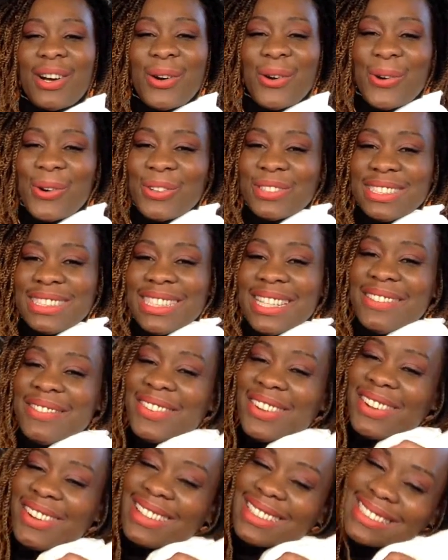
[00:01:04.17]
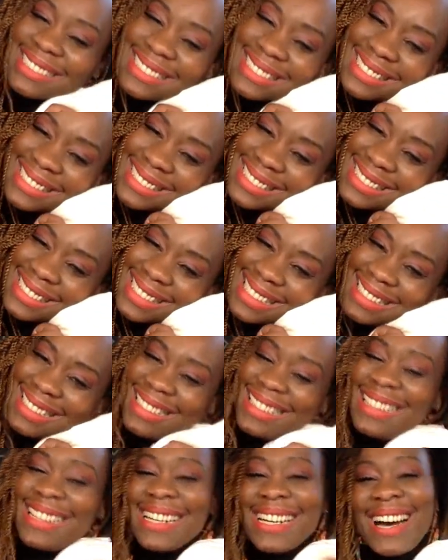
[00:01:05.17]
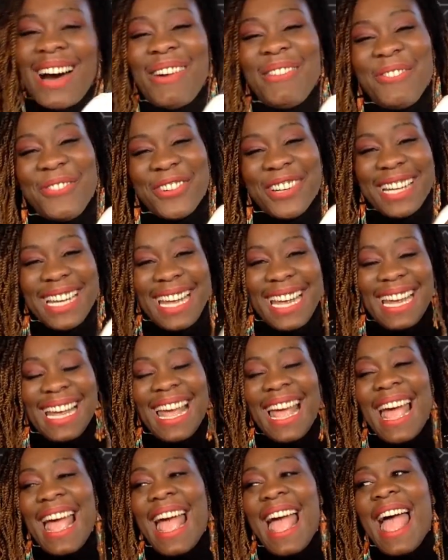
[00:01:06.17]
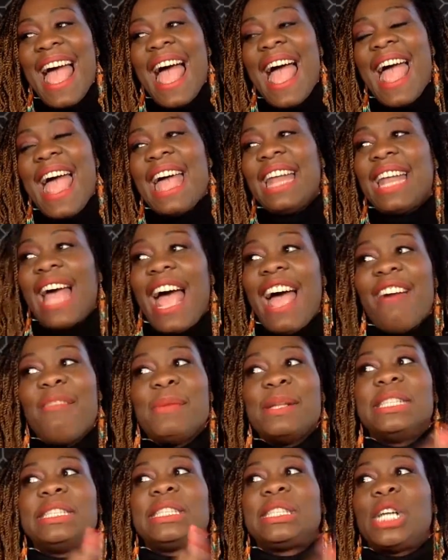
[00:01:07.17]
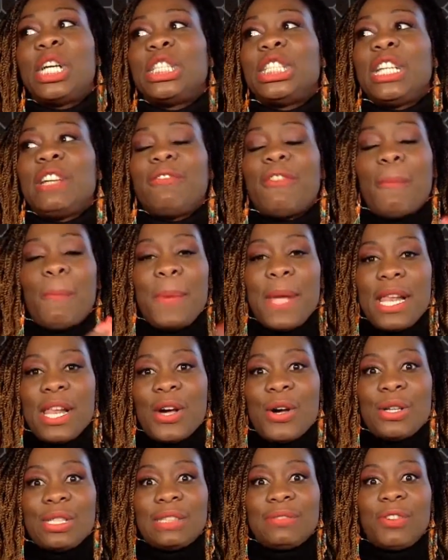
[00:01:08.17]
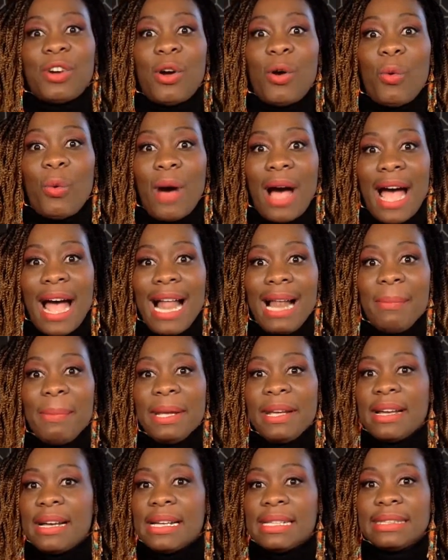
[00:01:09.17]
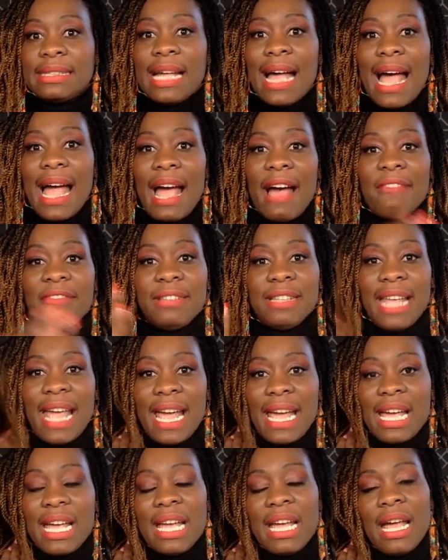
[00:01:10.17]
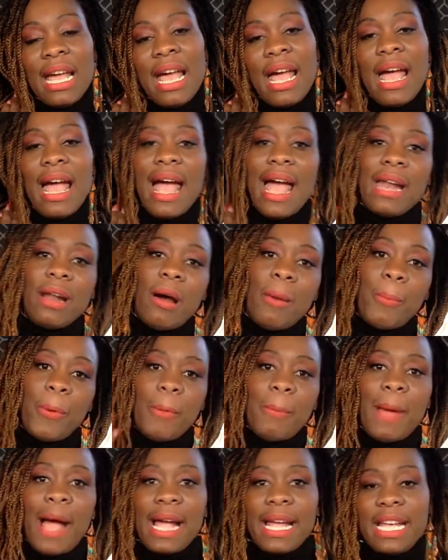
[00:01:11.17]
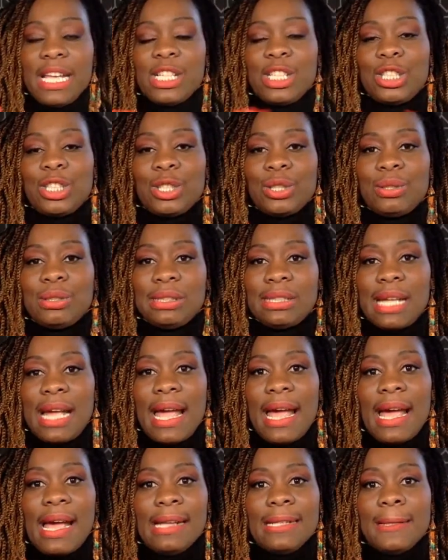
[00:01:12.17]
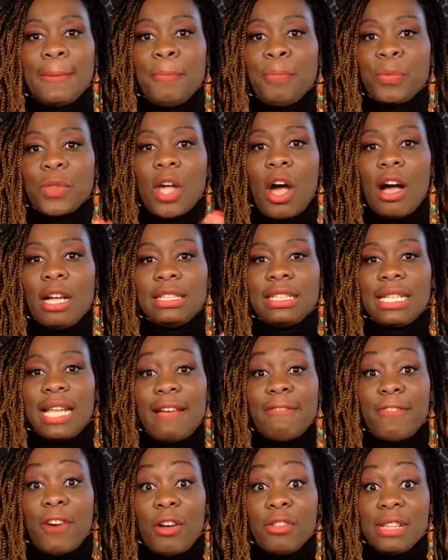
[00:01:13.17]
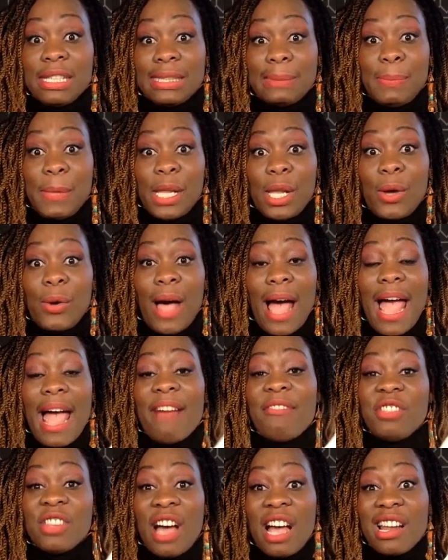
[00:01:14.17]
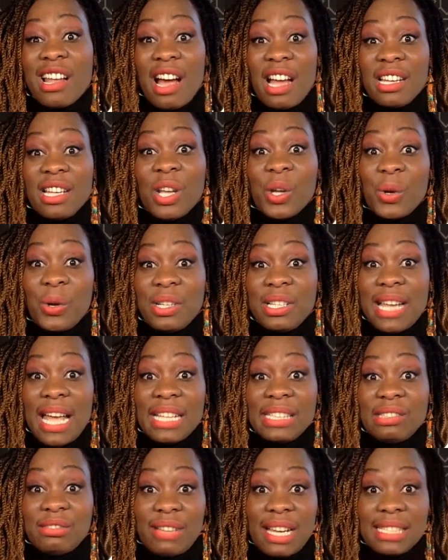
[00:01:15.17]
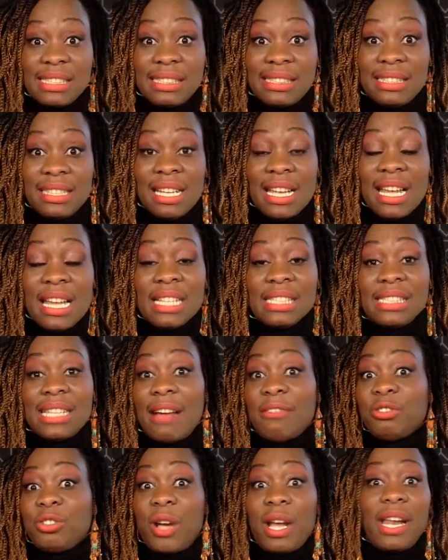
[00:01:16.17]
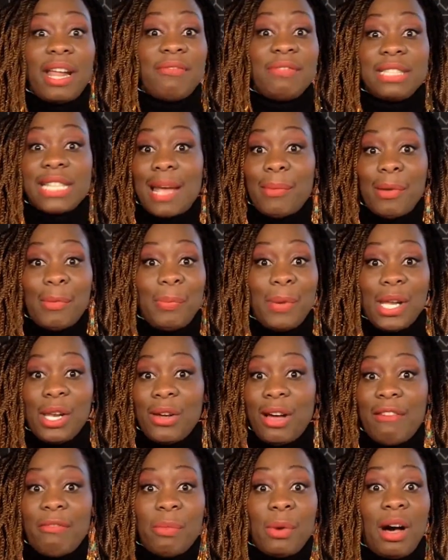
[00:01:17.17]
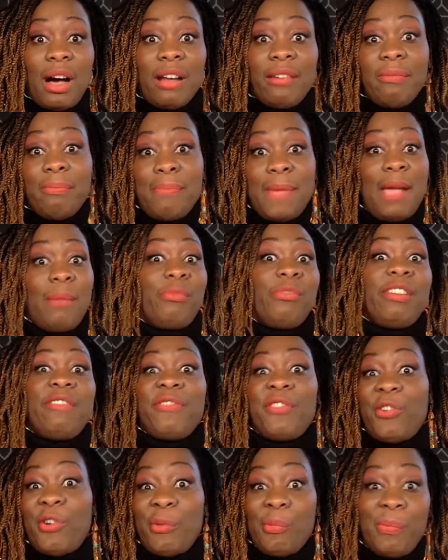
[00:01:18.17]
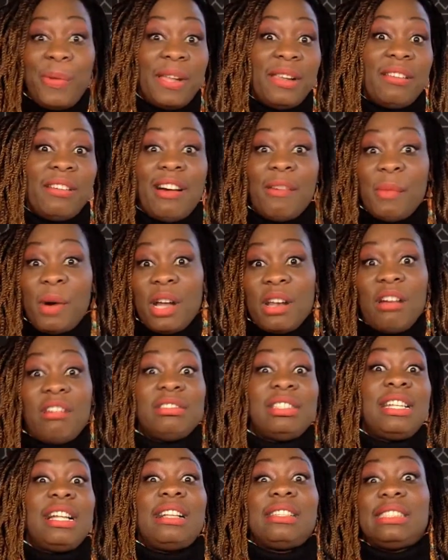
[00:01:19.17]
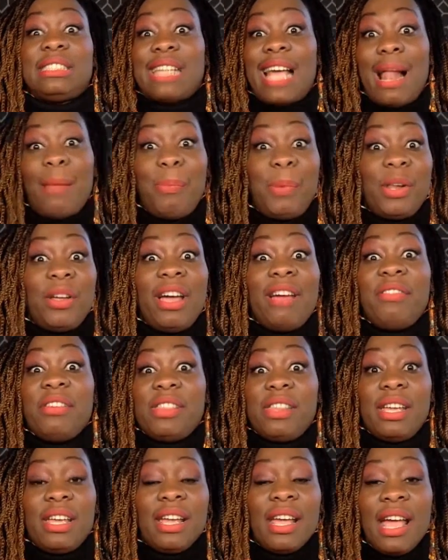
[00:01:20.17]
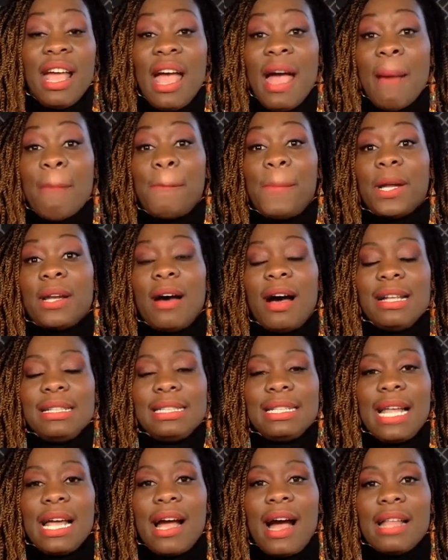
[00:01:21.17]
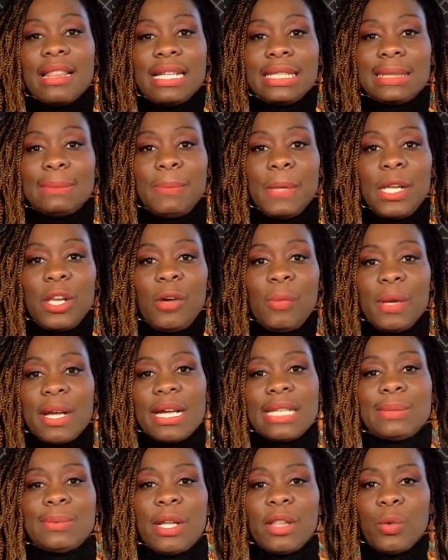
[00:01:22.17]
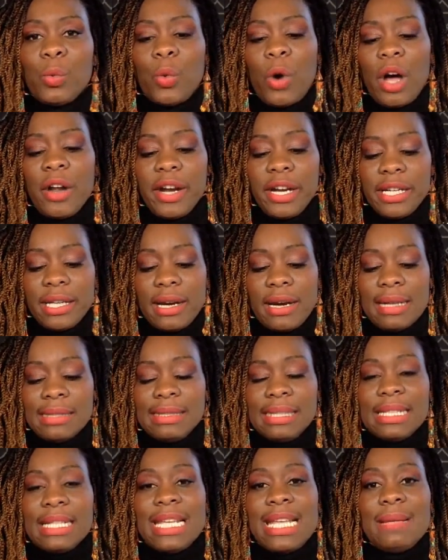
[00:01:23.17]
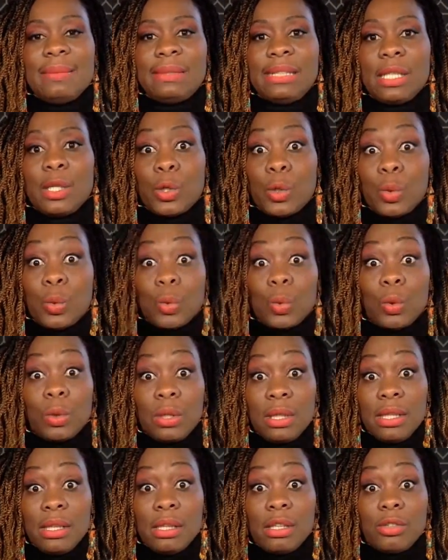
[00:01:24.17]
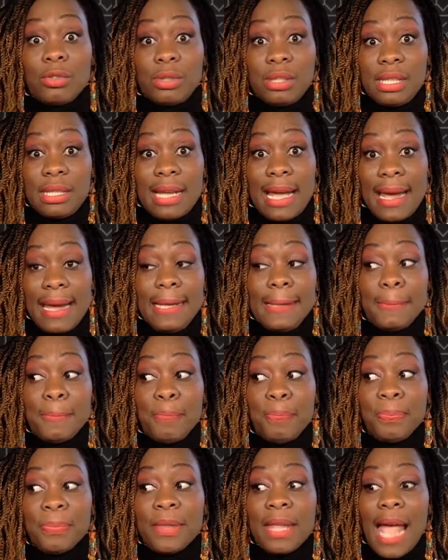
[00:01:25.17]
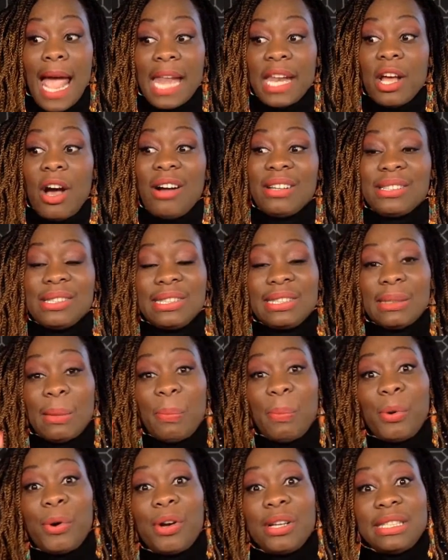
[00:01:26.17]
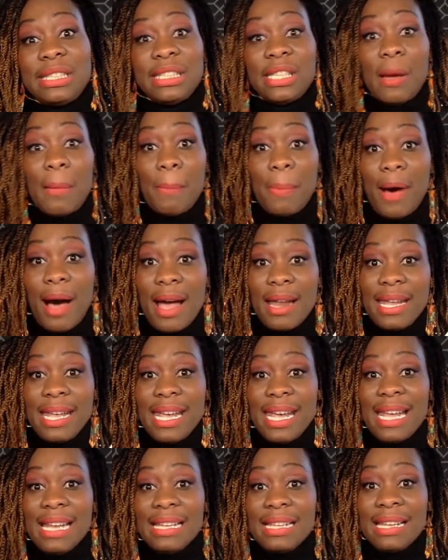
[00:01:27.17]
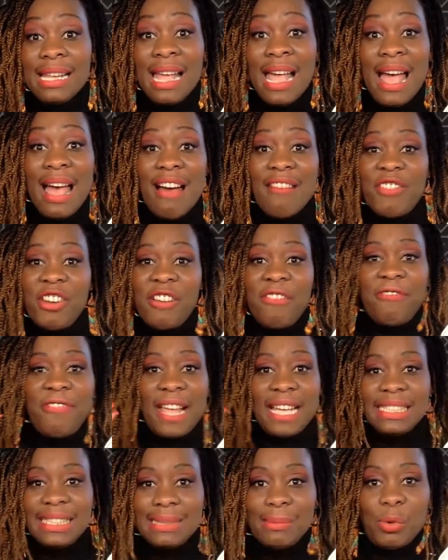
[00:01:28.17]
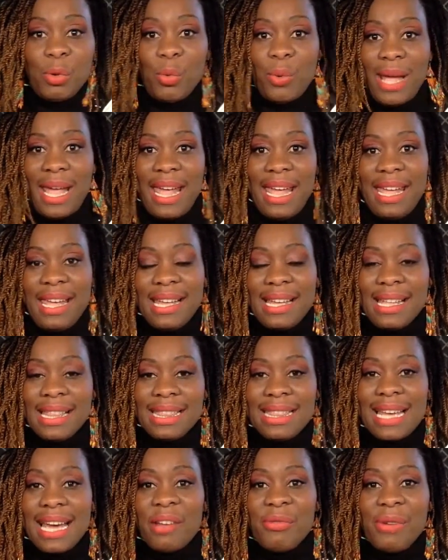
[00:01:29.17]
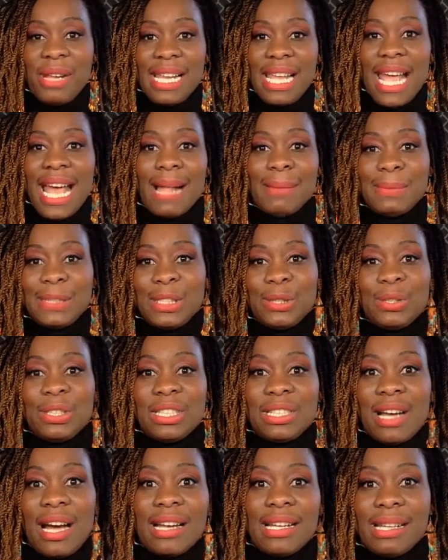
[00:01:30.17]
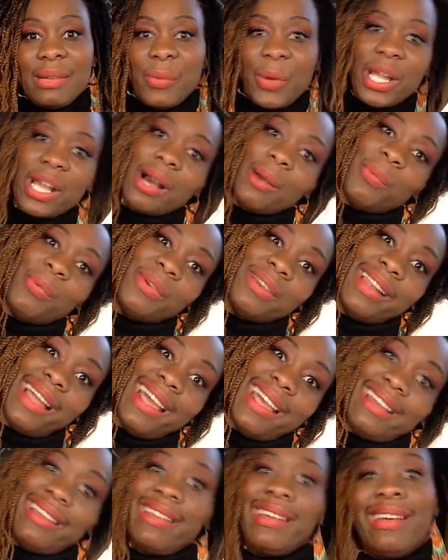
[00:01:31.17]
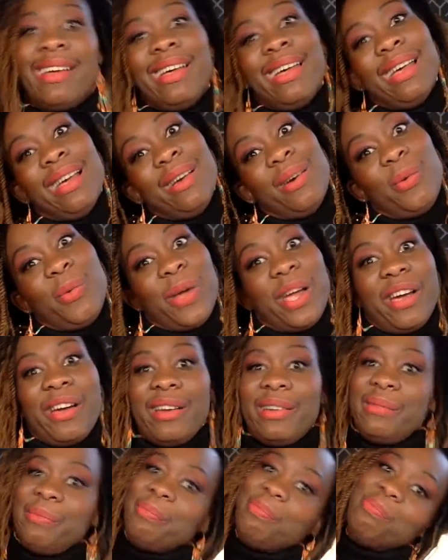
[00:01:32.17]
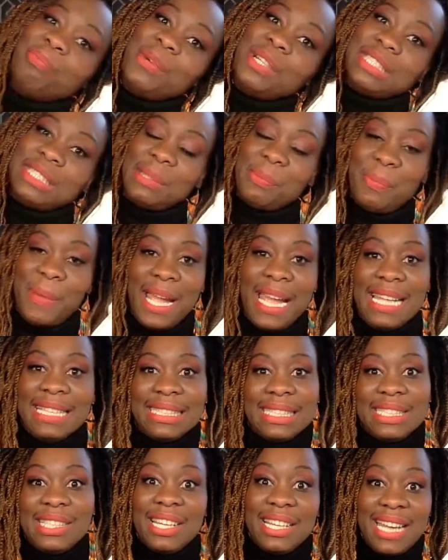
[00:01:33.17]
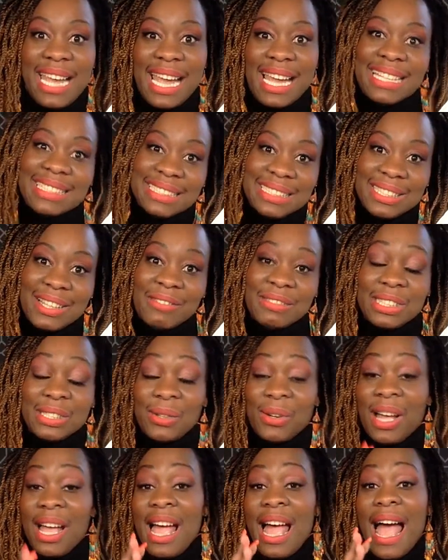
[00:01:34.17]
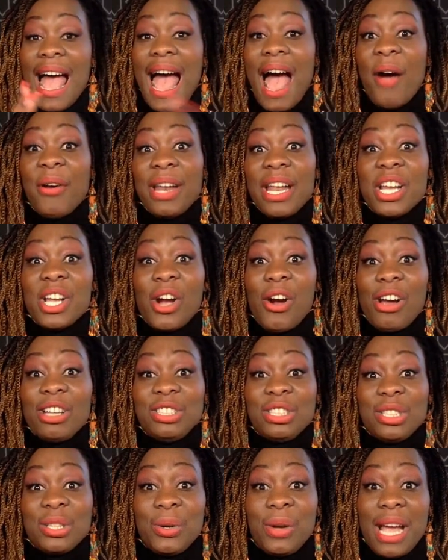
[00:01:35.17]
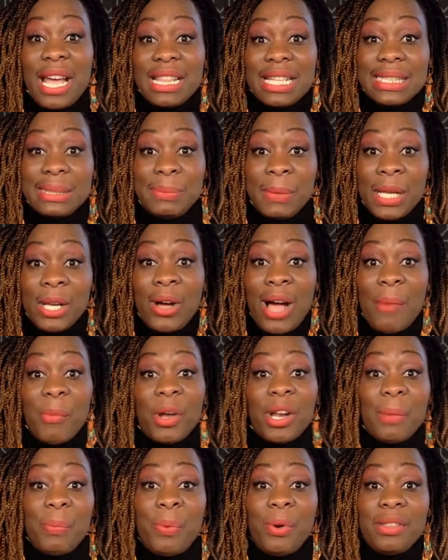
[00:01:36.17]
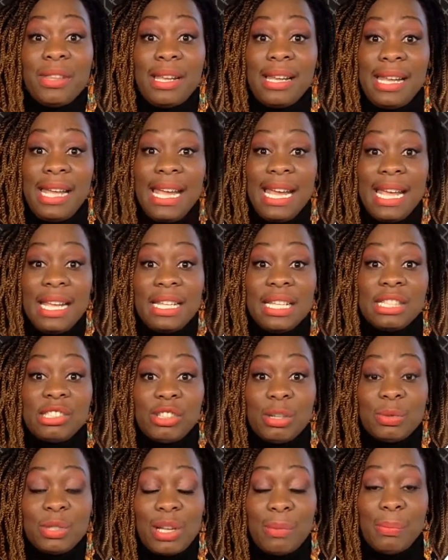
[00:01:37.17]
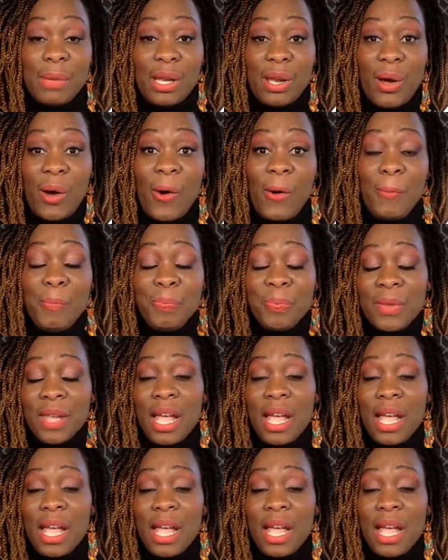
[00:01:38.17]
cozy and very uh, comforting and i've been searching for pillows for a while because i have neck and upper back issues and until I found this pillow, I have not gotten a good night's rest. So I've tried every type of pillow. I bought memory foam pillow, I bought hotel style pillow, everything. But until I got this pillow, because what the water does, it keeps it cool during the night and it also supports your body in a very flexible way that really helps you to not wake up with like weird muscle pains in your neck and stuff. So I would encourage you to go get this pillow. I'm going to put the link in the description below.